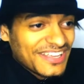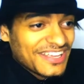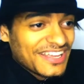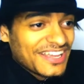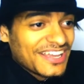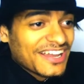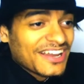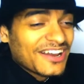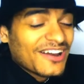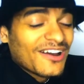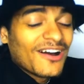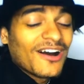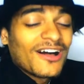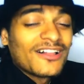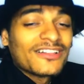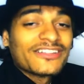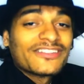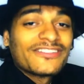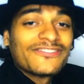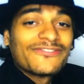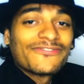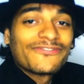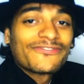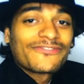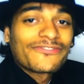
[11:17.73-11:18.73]
called
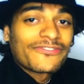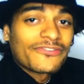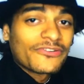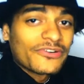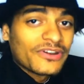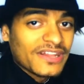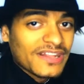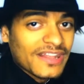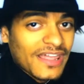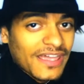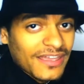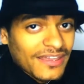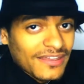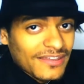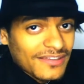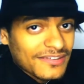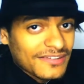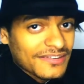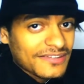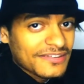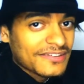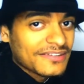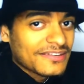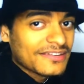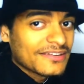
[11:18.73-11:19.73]
Frida,
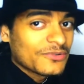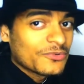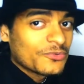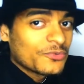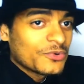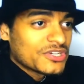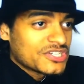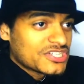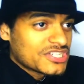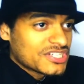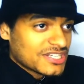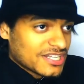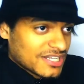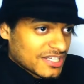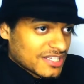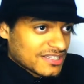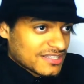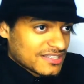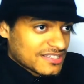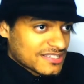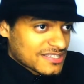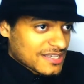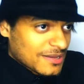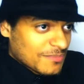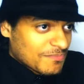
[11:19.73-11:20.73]
which
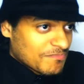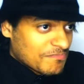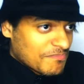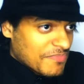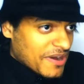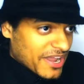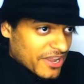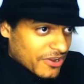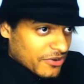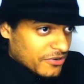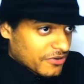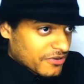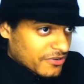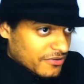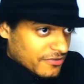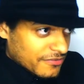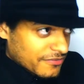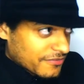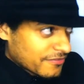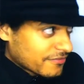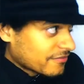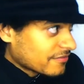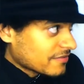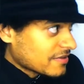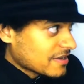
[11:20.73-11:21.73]
it's a
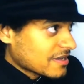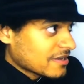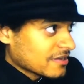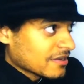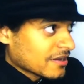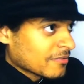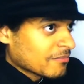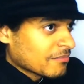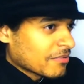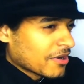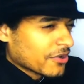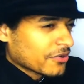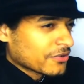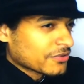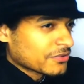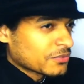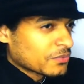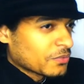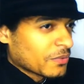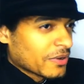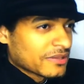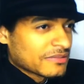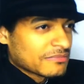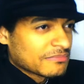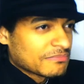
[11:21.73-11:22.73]
biography about
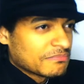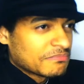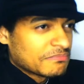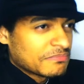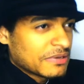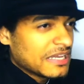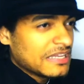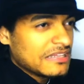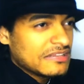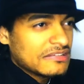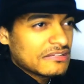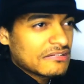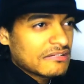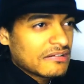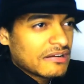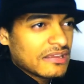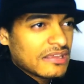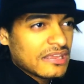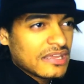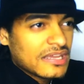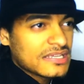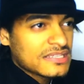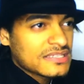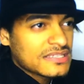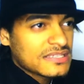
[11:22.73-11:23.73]
one painter, I
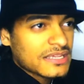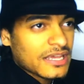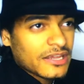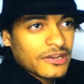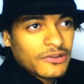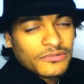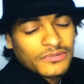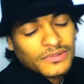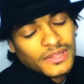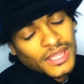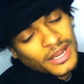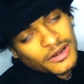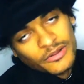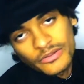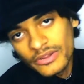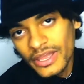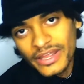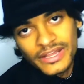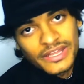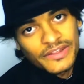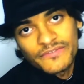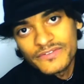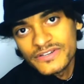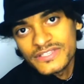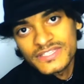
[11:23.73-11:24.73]
guess. I don't know, I
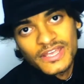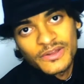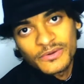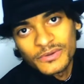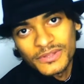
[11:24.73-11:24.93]
never saw it.